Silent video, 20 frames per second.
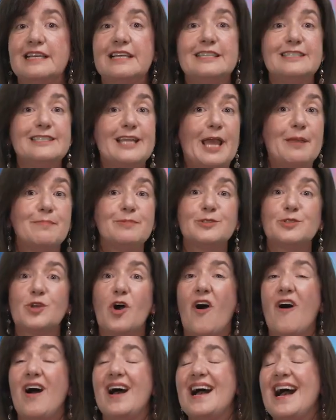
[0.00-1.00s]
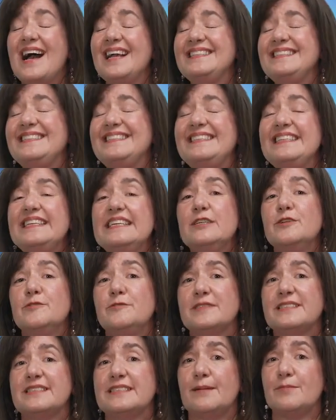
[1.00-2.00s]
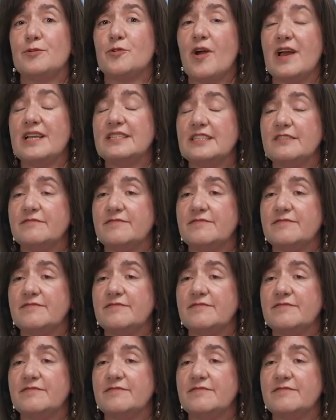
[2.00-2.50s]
Tables are ideal for summarizing